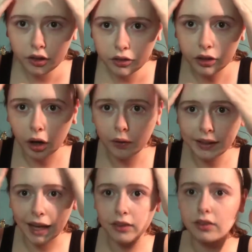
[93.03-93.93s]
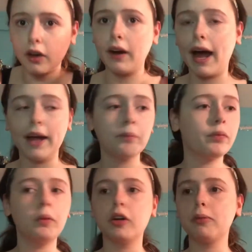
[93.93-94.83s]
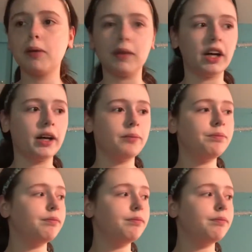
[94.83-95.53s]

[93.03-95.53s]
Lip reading: So yes. Okay. Where's my mirror?